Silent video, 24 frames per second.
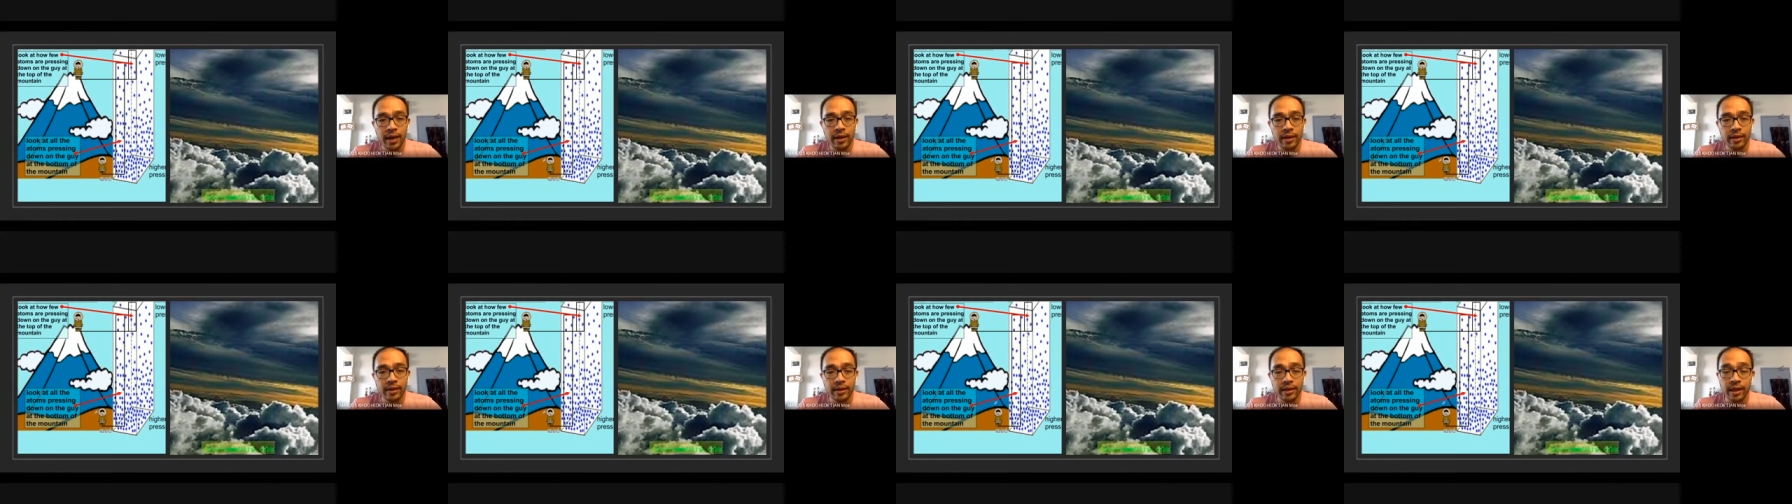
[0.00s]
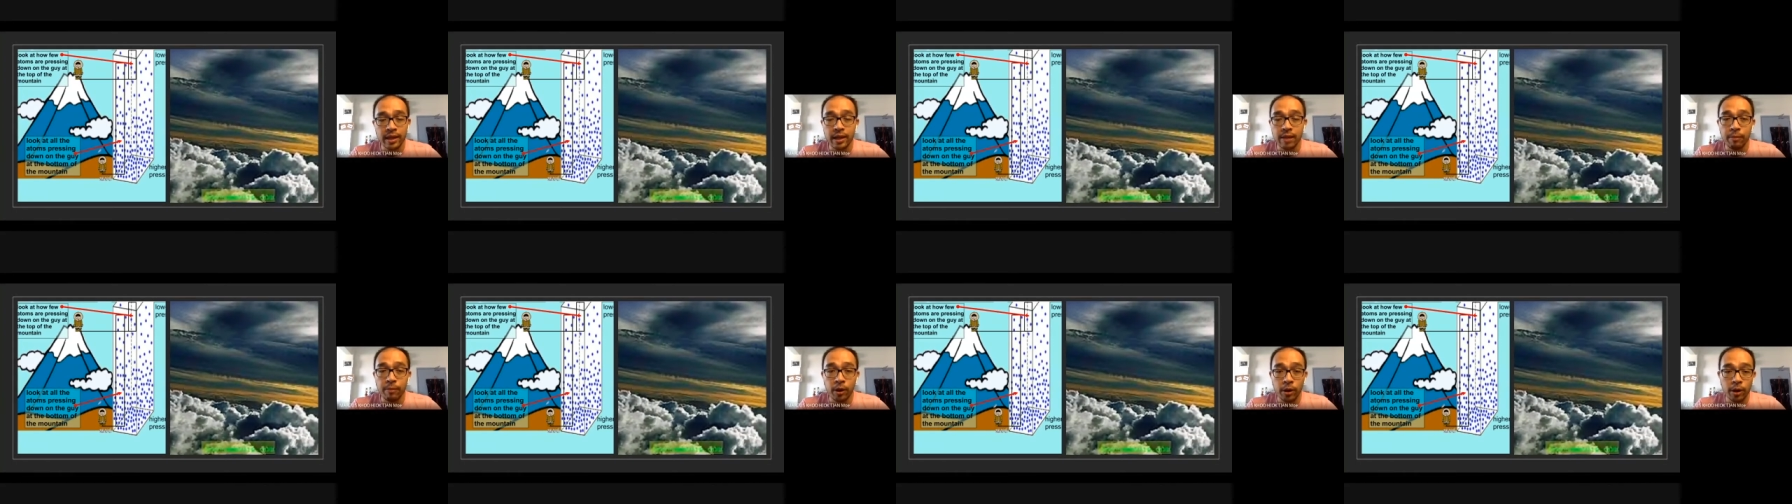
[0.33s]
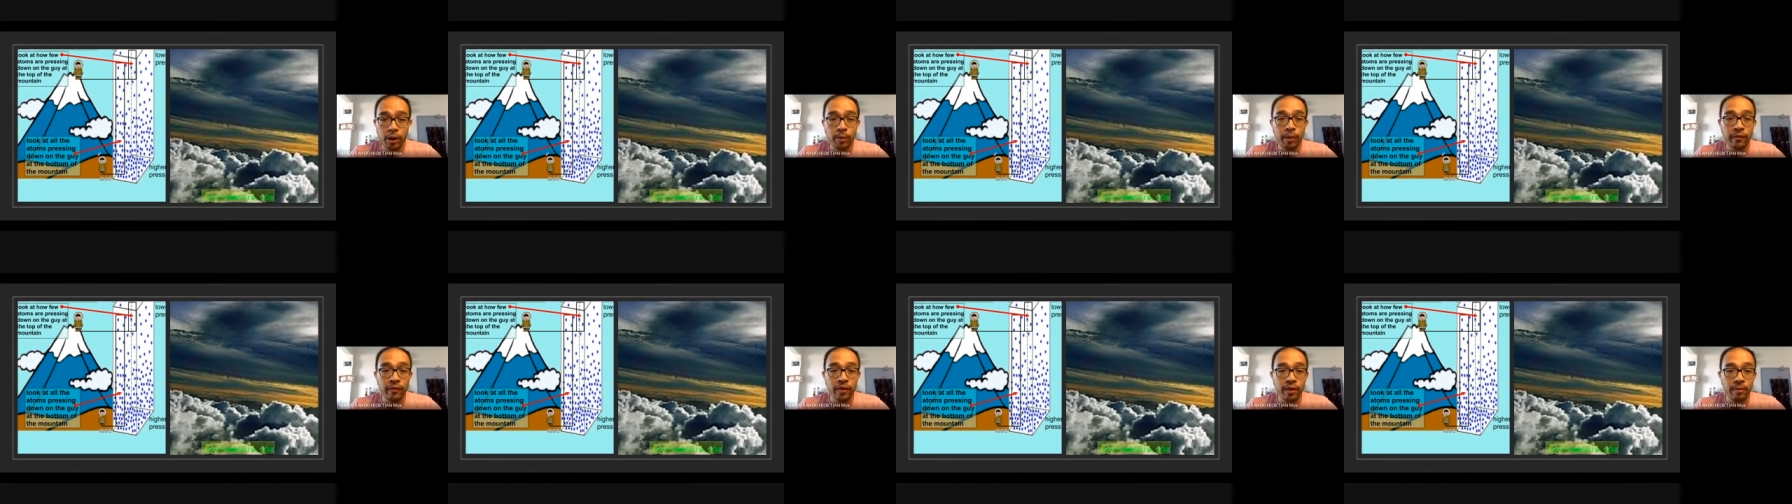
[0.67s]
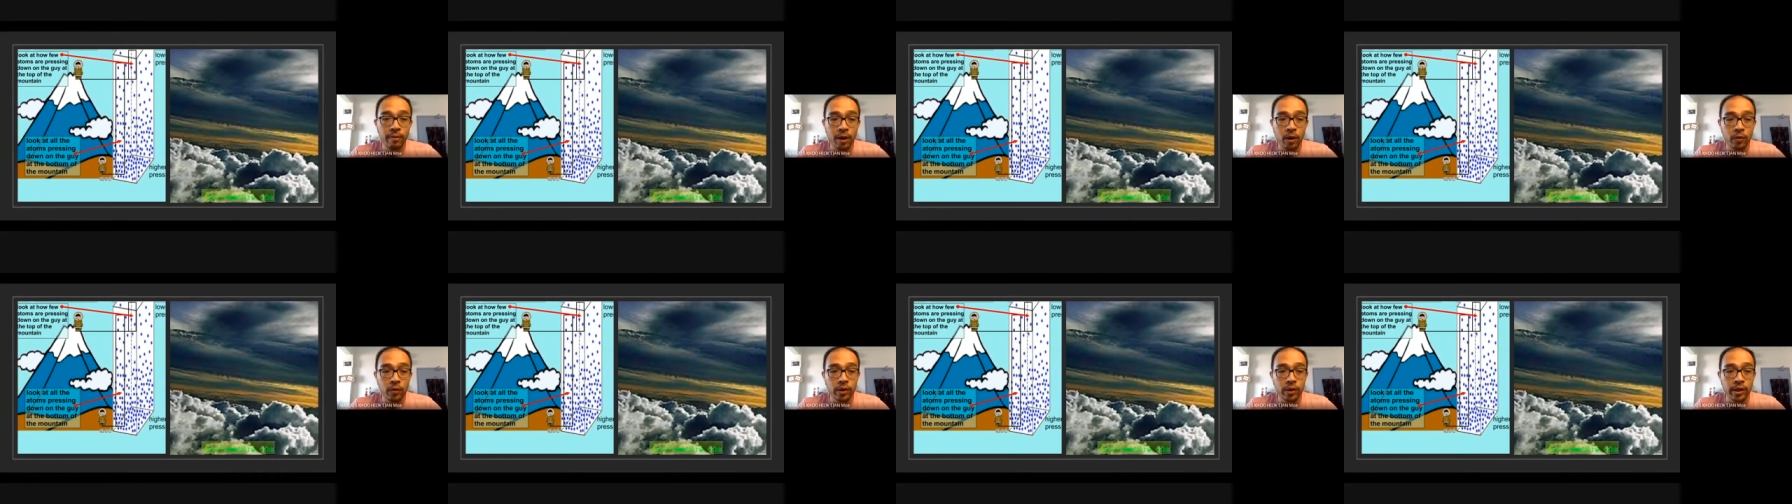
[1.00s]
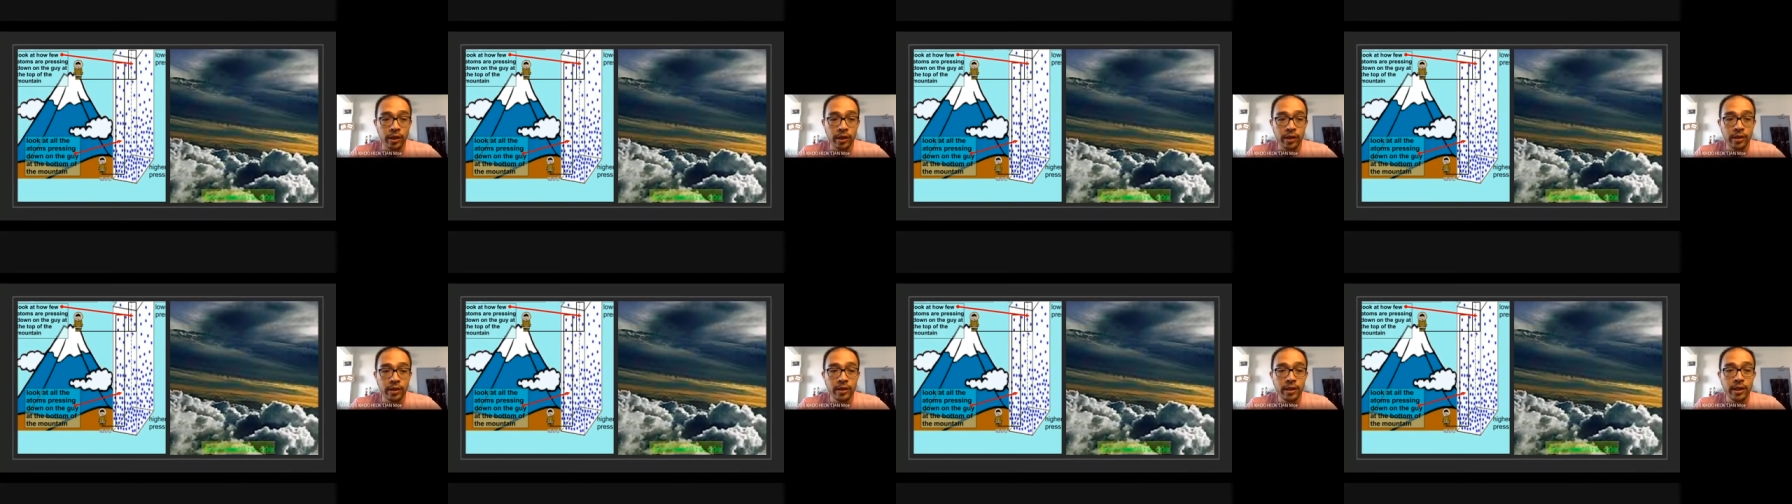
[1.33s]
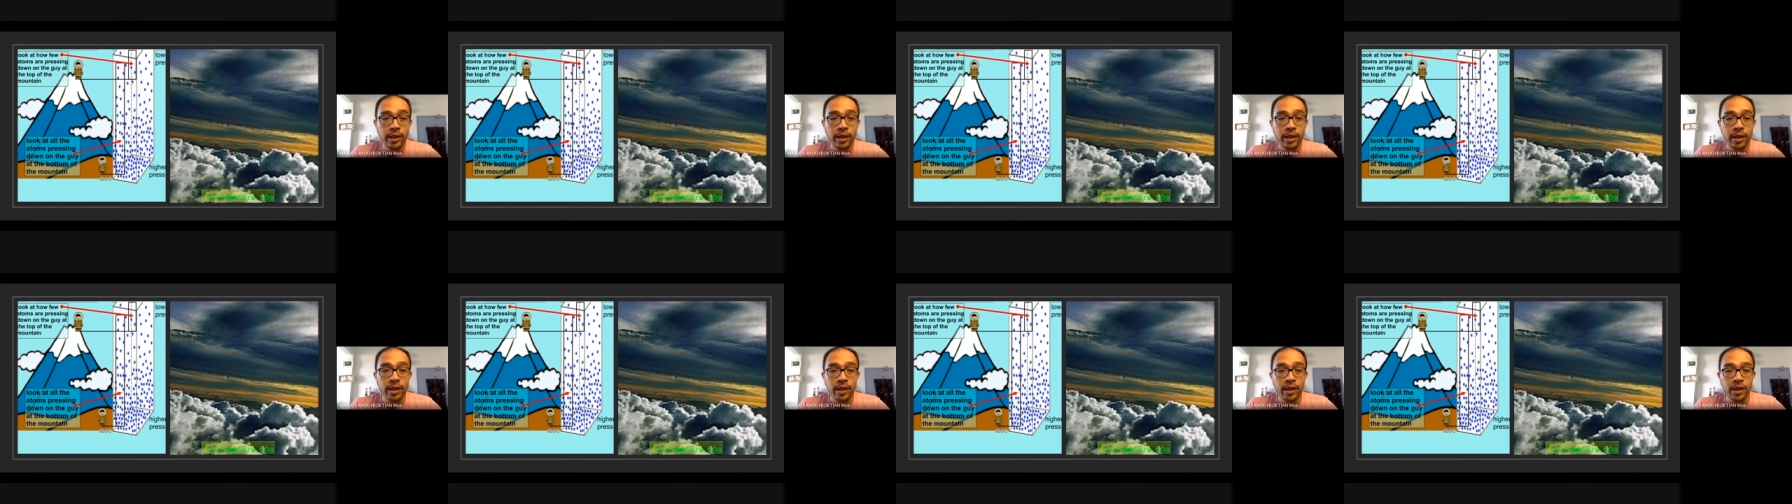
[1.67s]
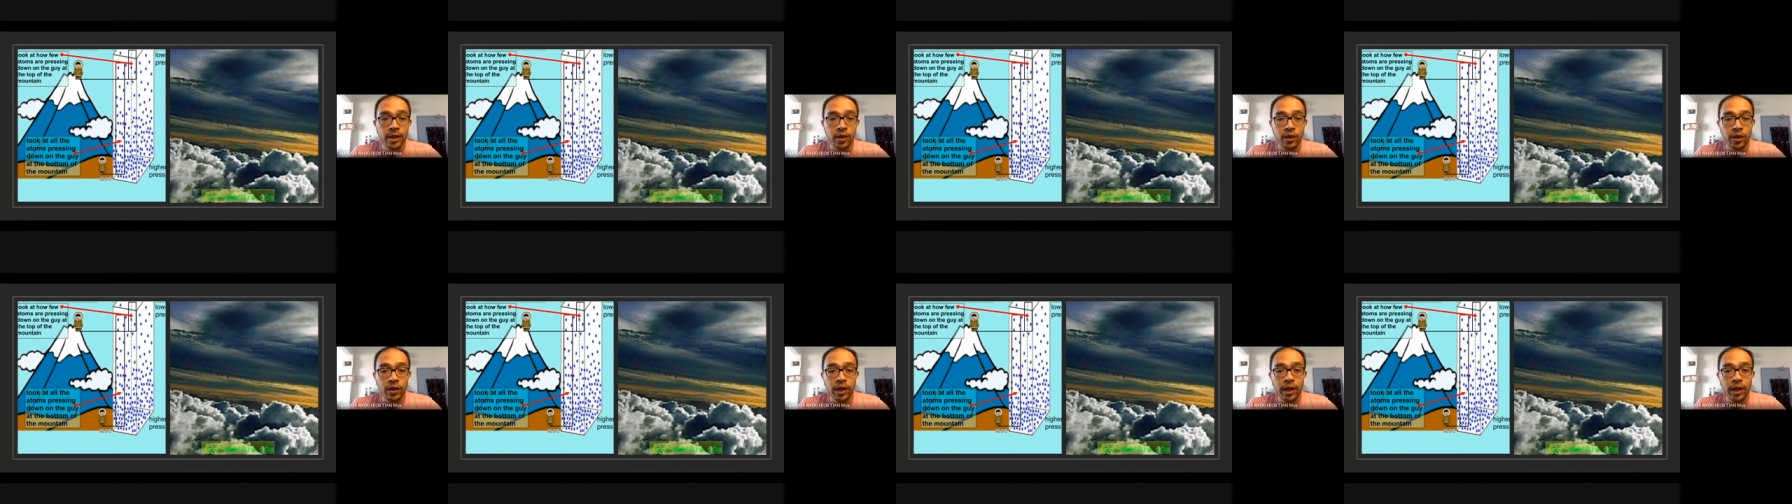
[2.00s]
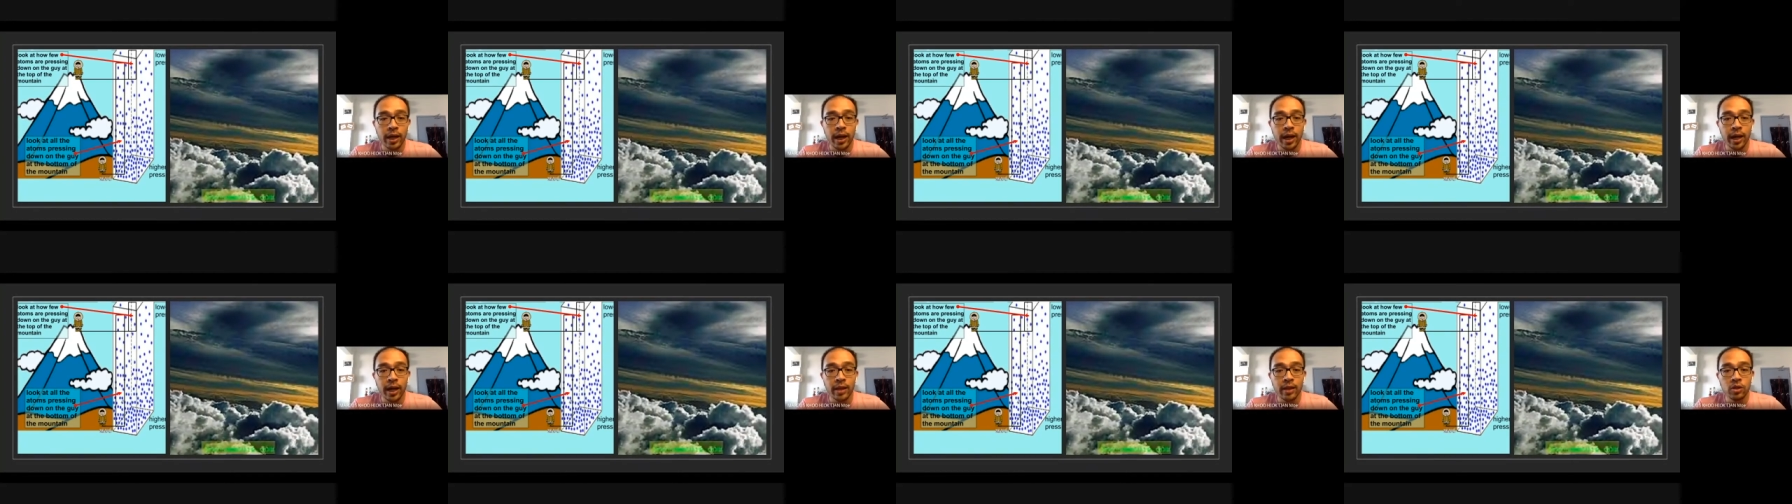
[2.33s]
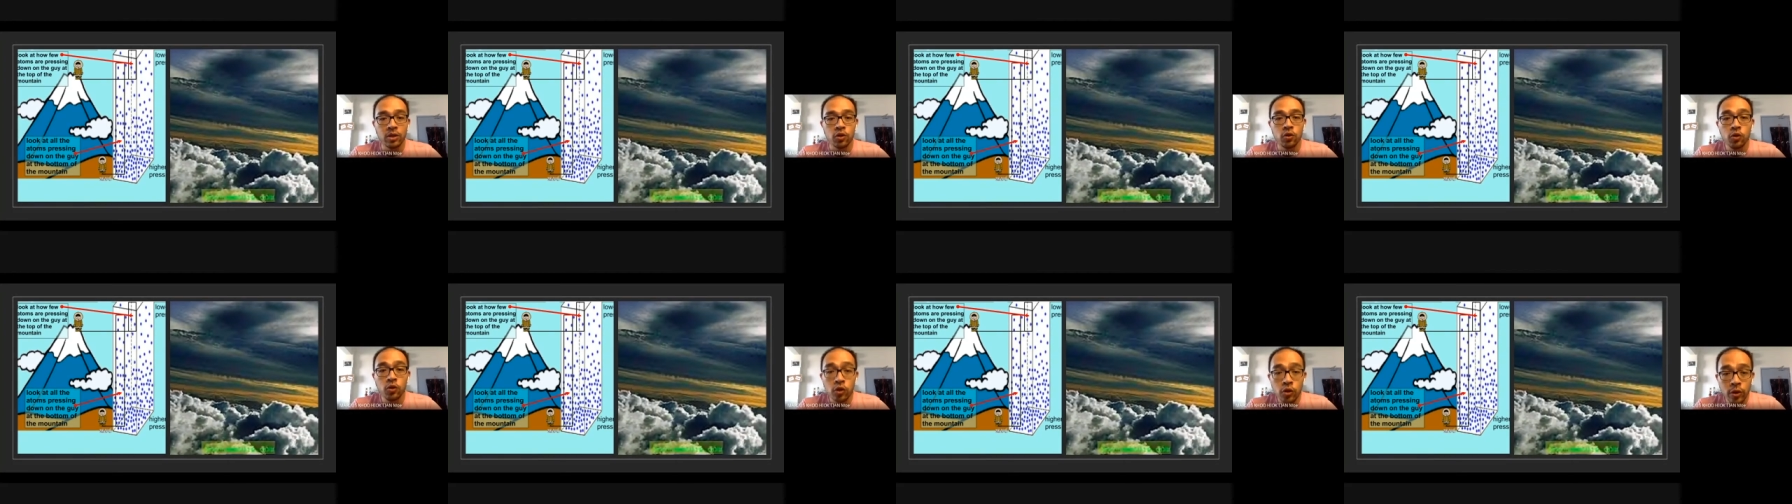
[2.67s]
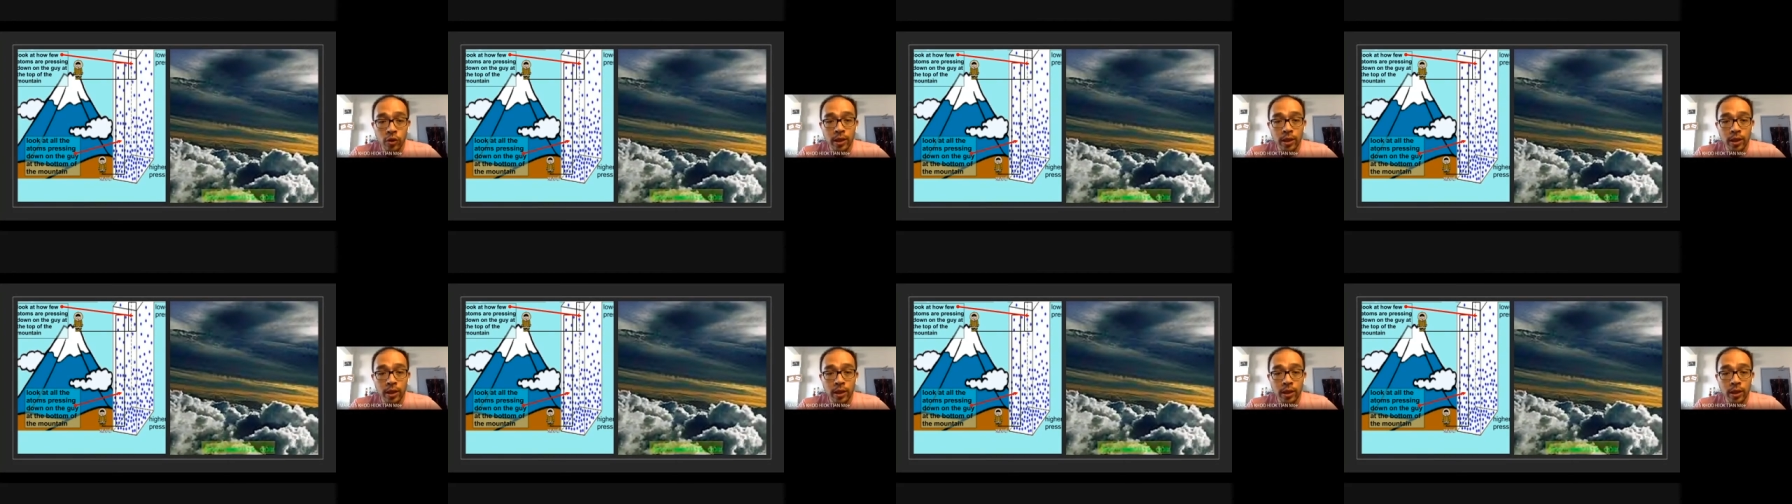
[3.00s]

he's at the bottom of the mountain. Okay, and usually